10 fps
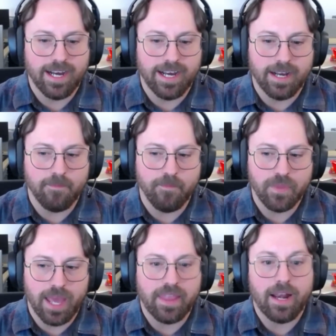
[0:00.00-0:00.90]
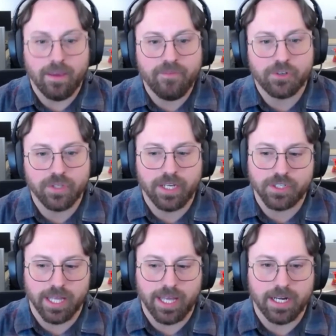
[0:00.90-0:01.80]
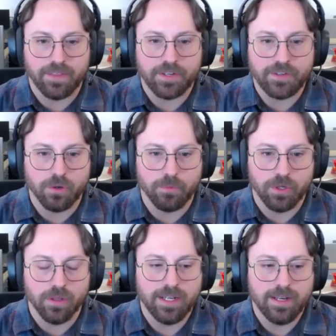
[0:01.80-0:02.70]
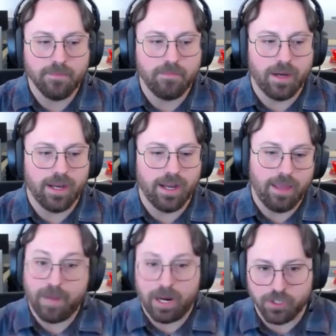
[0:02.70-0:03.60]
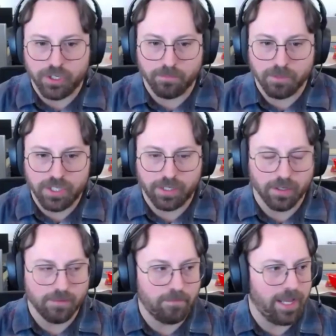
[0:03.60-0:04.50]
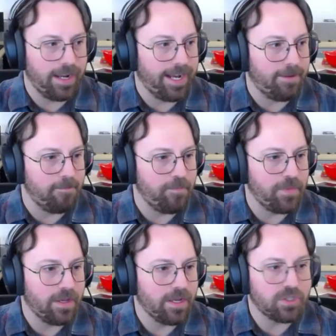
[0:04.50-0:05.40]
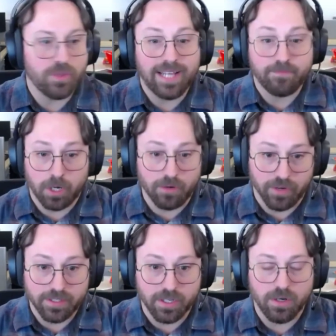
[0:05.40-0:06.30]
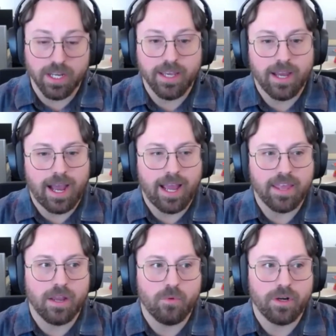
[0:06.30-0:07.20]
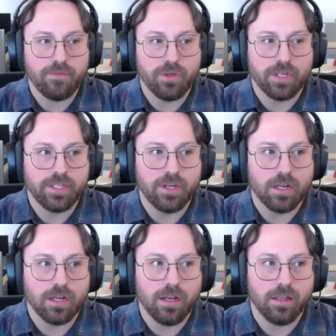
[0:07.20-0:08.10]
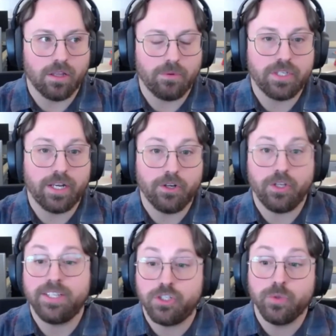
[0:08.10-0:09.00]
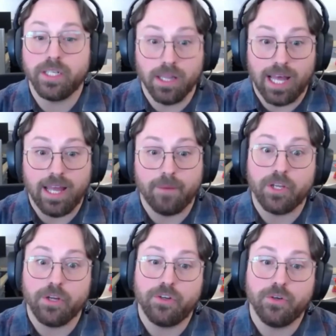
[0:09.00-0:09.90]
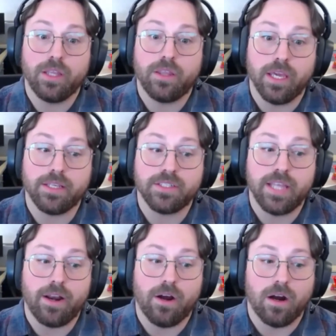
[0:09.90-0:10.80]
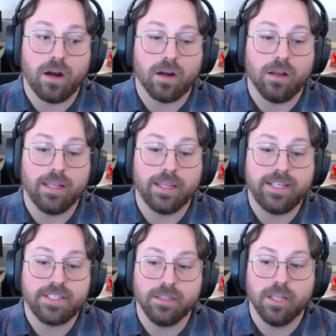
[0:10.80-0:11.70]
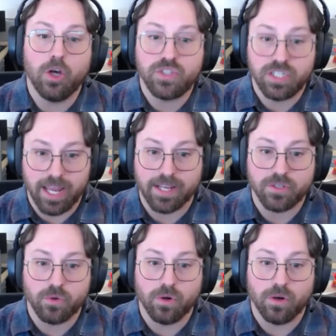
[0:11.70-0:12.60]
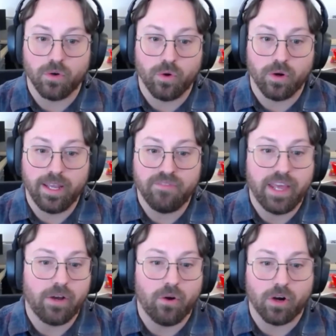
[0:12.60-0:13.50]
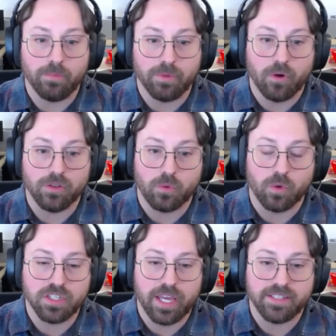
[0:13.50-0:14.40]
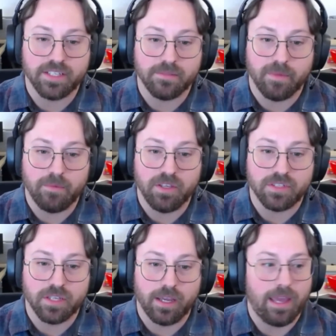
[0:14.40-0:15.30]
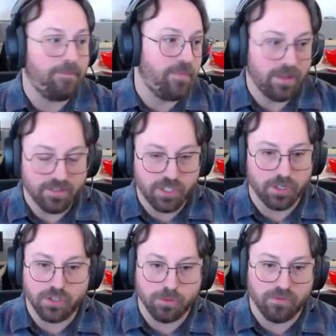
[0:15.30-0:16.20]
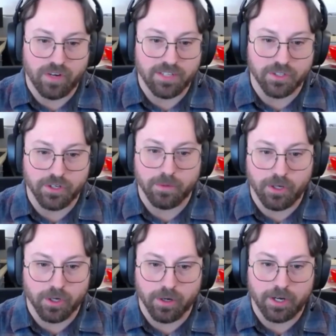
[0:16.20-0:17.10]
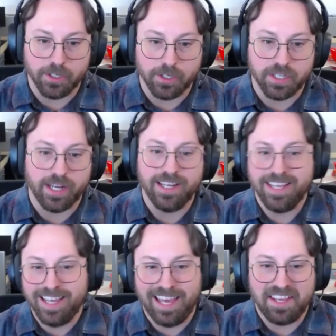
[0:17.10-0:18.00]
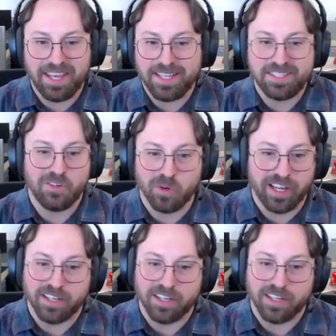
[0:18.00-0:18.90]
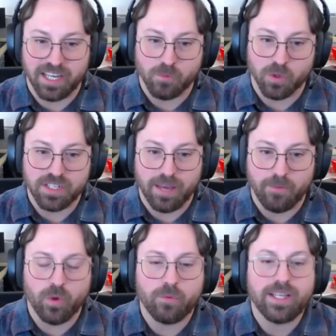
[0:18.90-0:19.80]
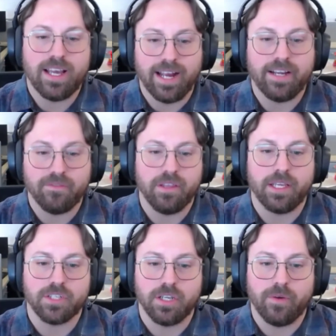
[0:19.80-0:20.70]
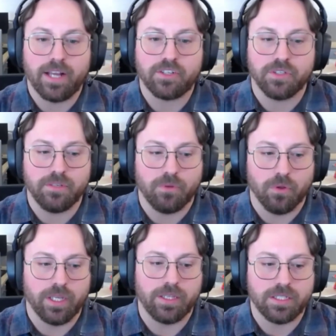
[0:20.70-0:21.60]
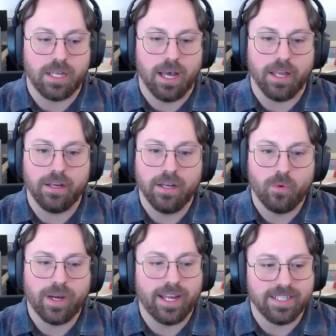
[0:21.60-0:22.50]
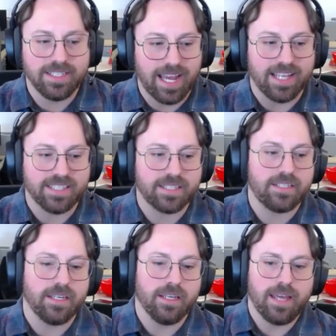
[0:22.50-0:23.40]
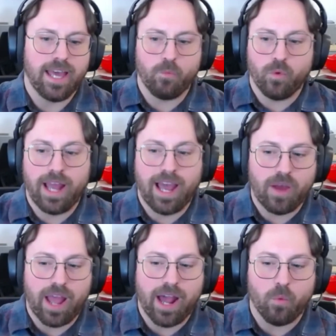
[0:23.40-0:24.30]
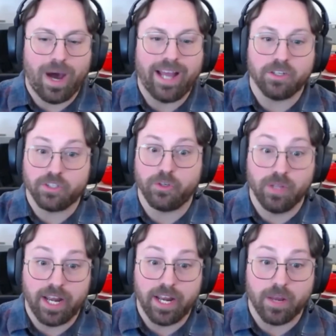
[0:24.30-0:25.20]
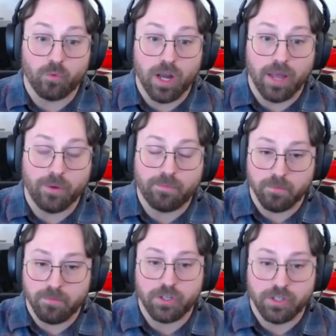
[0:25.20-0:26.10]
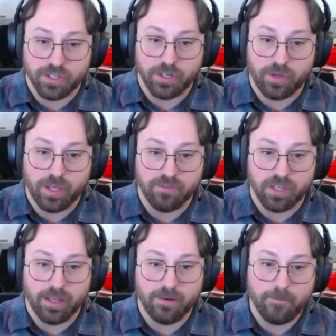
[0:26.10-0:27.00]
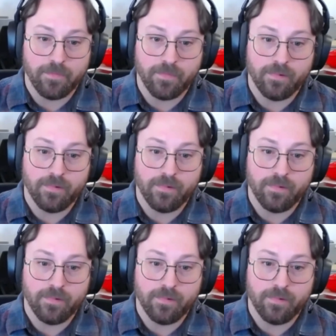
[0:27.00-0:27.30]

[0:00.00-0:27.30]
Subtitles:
And then eventually I just landed on the terminal and PowerShell in particular. But so that's perfect. So I wonder if you could talk a little. You said it's doing a lot, but you're doing things that are at least low stakes, or if they go horribly wrong, the worst case is maybe you say, hey, to your supervisor or your editor, you say, hey, yeah, this didn't work out. It's going to take more time. What kind of things are you actually deploying this on? What kind of tasks? And how wild are you letting it run? What permissions are you giving it?